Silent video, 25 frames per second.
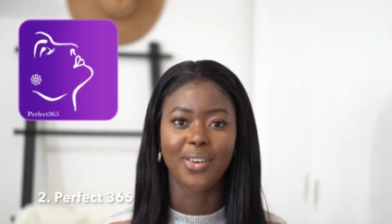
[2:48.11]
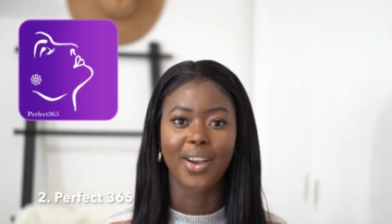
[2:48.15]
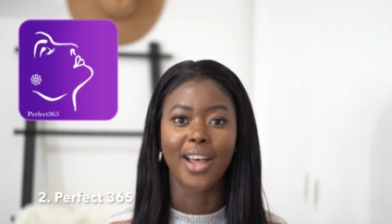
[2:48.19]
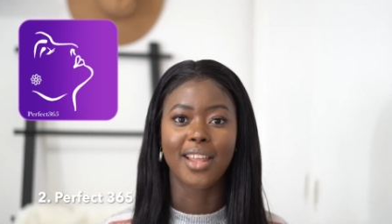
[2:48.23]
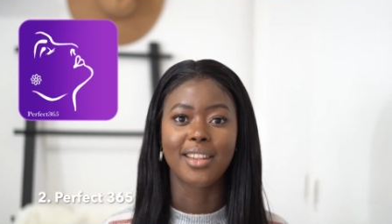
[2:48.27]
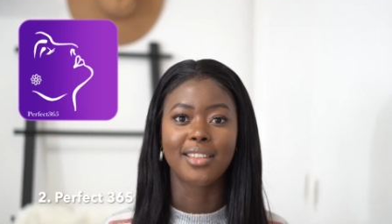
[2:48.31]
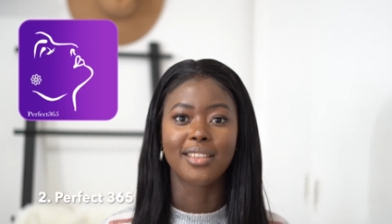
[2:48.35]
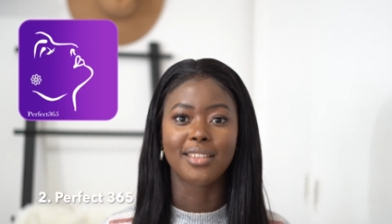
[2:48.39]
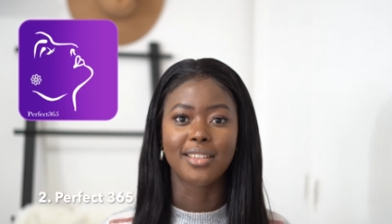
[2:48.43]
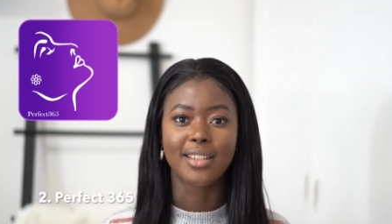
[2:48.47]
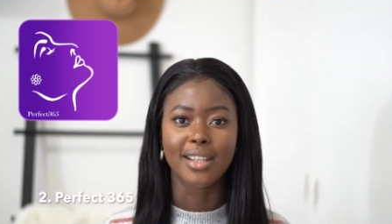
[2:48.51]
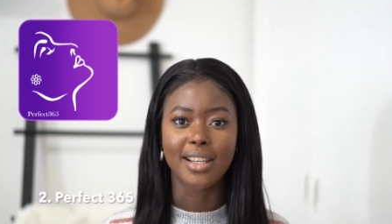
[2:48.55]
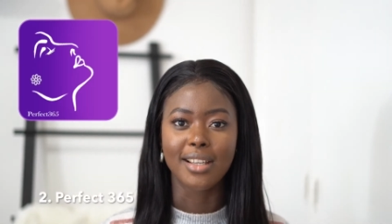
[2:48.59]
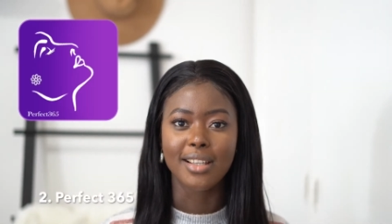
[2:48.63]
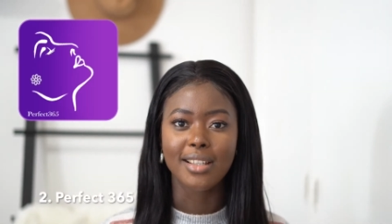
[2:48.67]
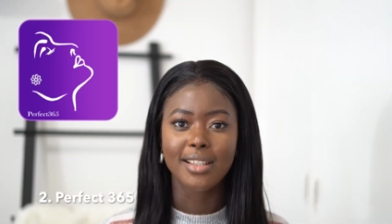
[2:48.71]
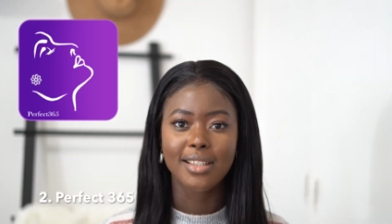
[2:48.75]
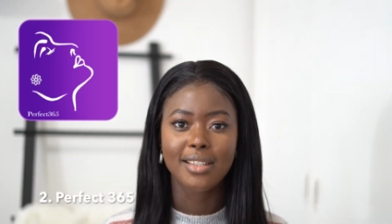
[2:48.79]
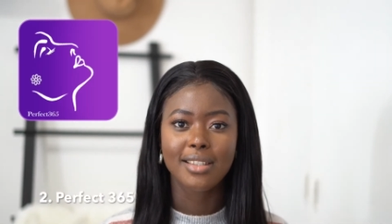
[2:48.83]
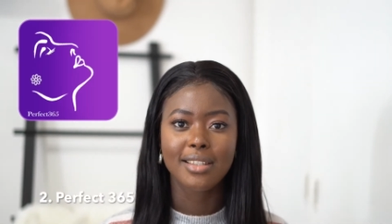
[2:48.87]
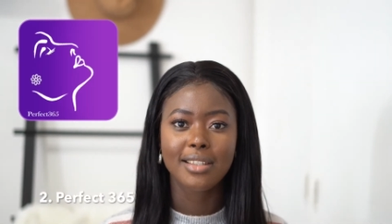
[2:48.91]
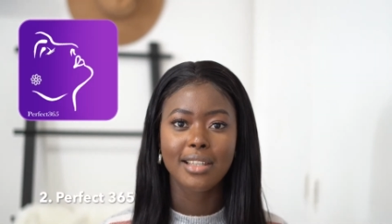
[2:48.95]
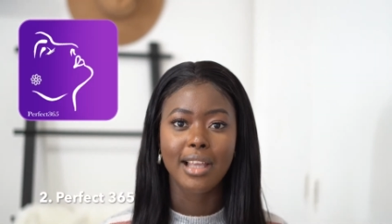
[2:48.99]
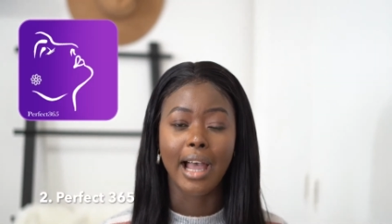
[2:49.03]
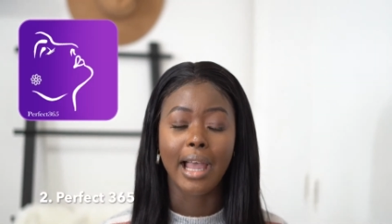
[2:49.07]
And
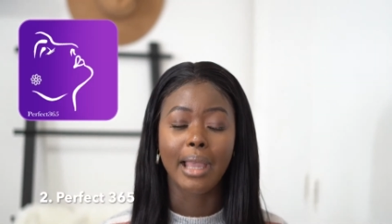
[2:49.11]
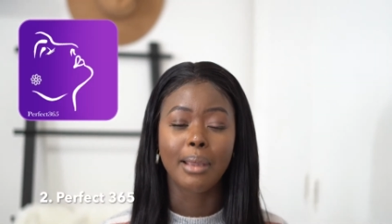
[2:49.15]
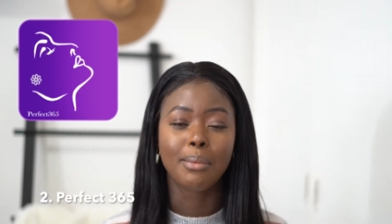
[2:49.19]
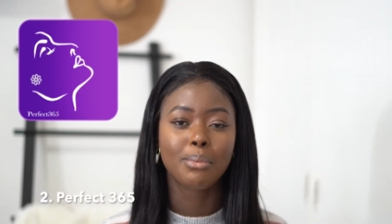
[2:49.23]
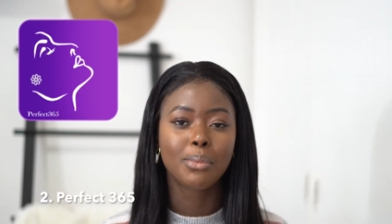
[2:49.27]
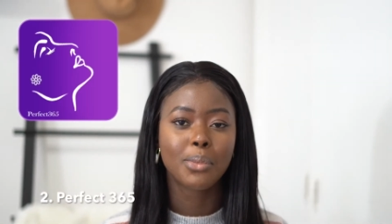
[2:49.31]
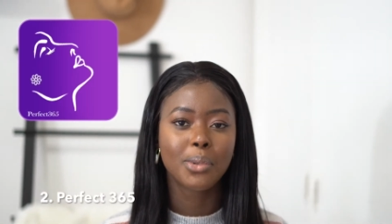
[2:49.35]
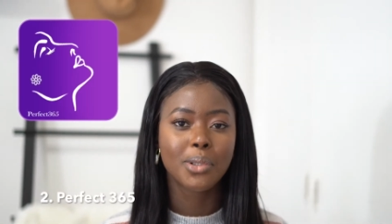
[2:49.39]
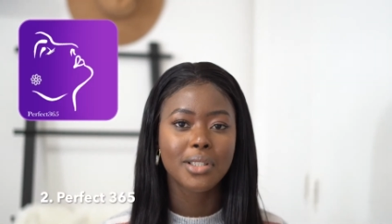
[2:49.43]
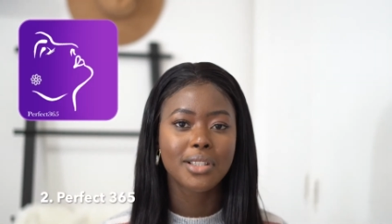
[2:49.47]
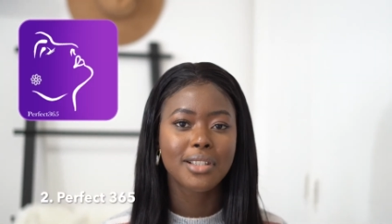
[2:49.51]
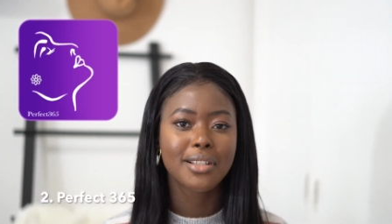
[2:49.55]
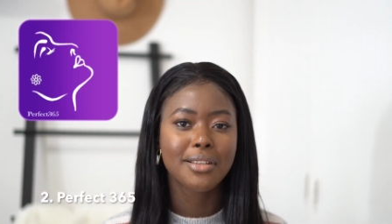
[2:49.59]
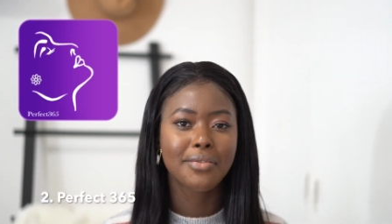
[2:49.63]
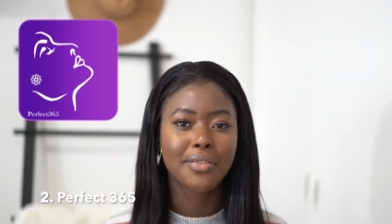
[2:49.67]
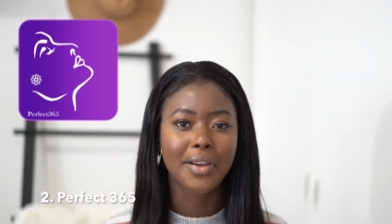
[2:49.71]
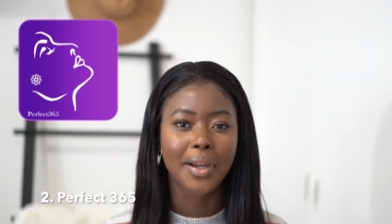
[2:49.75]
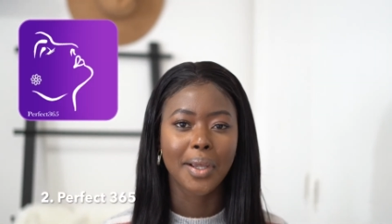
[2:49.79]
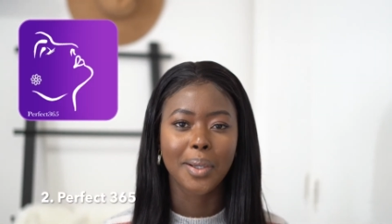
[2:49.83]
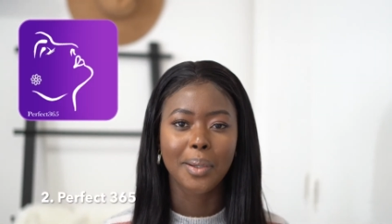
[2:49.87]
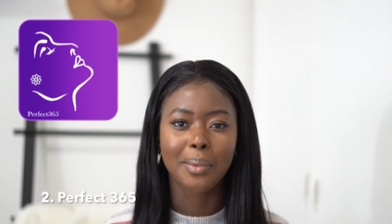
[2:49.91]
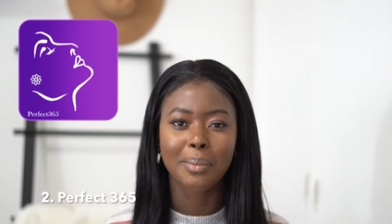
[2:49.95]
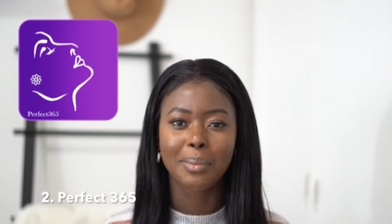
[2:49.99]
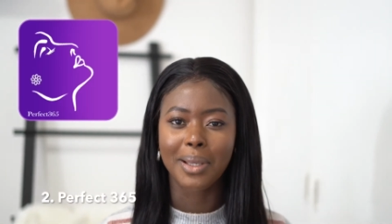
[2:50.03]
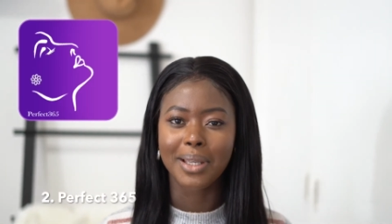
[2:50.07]
this I mostly
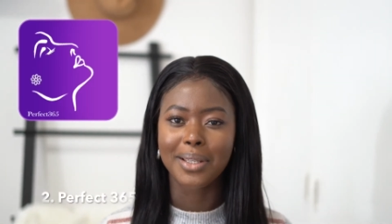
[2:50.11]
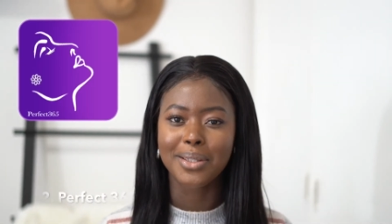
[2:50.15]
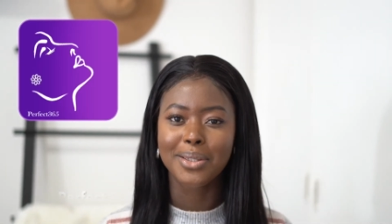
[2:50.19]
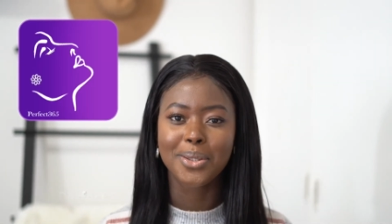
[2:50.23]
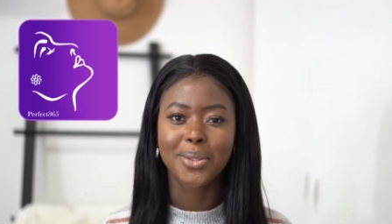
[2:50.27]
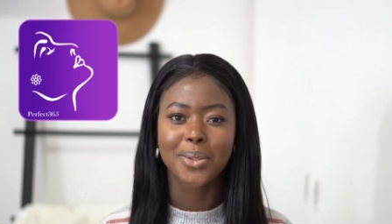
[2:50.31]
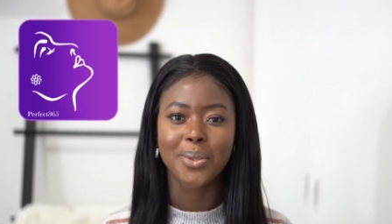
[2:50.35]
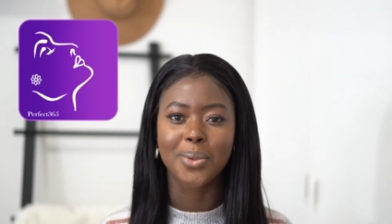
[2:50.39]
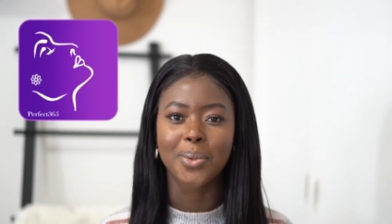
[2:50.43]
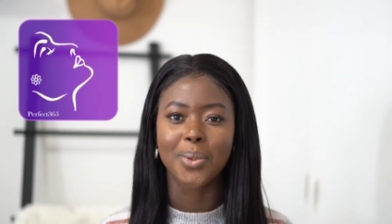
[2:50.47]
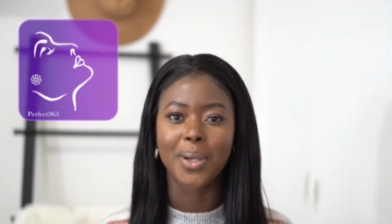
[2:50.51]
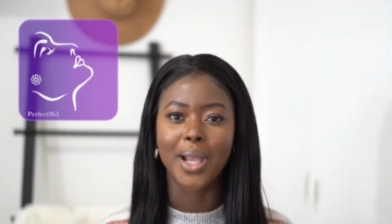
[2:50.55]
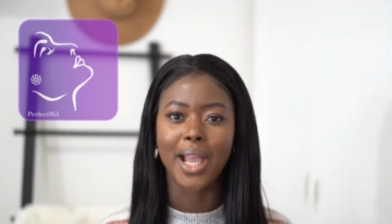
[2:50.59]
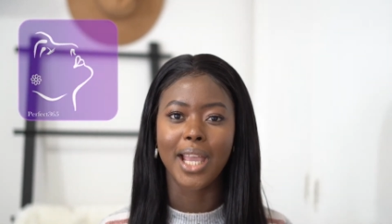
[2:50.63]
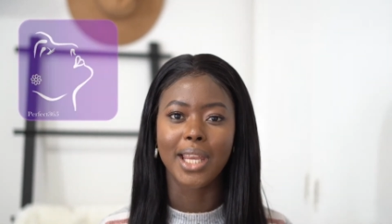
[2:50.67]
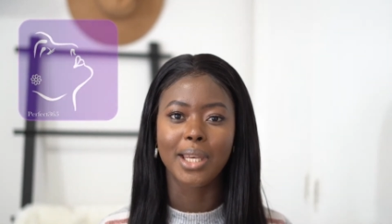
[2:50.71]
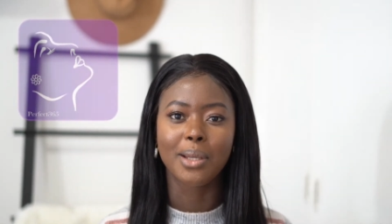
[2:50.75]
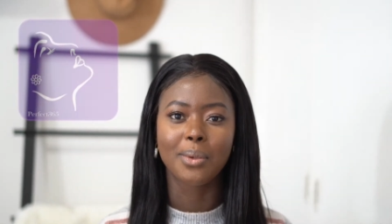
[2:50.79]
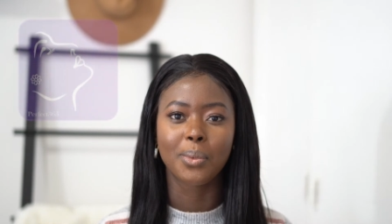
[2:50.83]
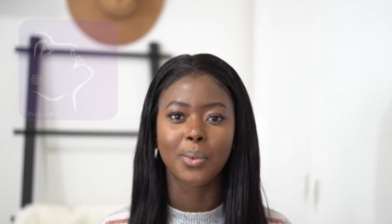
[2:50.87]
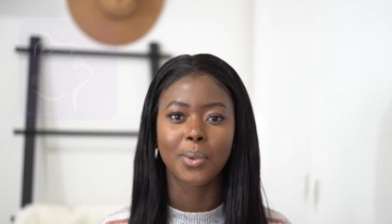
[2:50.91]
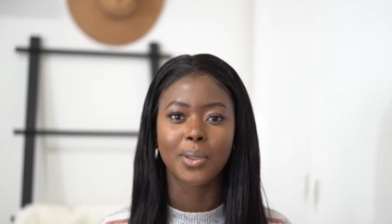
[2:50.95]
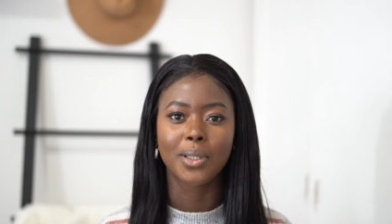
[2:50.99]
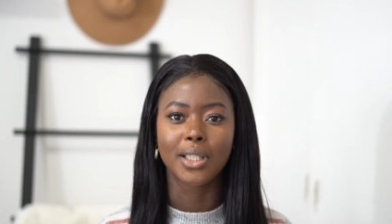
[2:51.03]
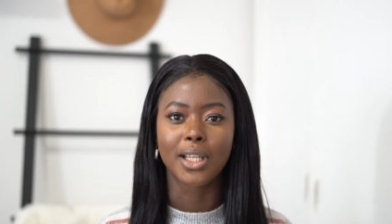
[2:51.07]
recommend to
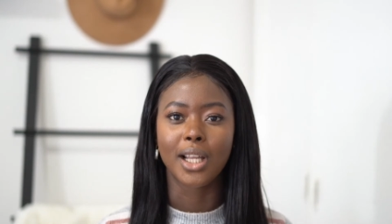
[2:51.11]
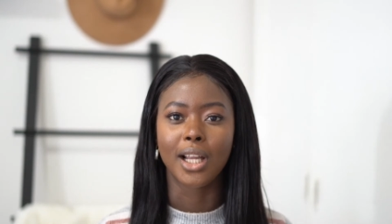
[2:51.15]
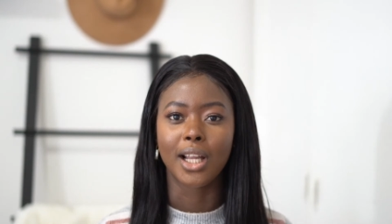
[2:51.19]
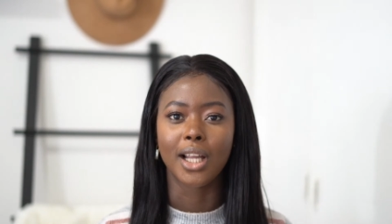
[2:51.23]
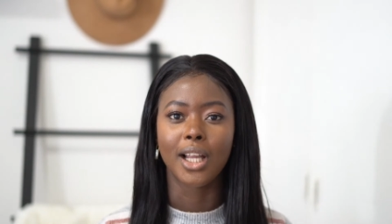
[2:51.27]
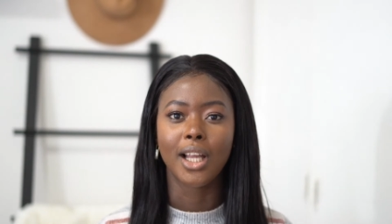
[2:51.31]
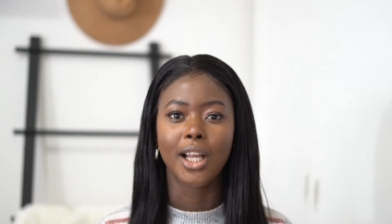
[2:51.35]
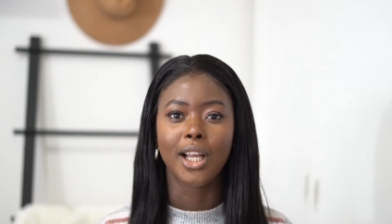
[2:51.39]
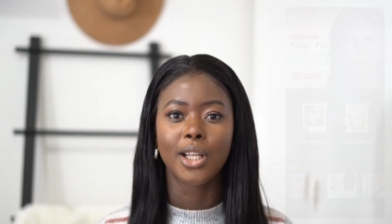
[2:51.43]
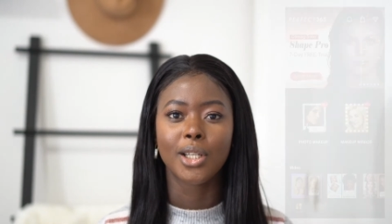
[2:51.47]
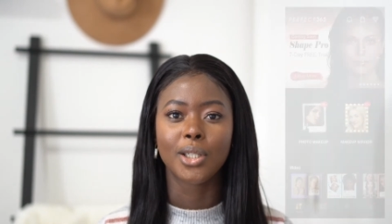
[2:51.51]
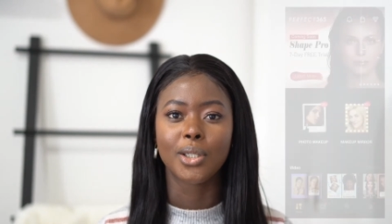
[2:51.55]
anyone that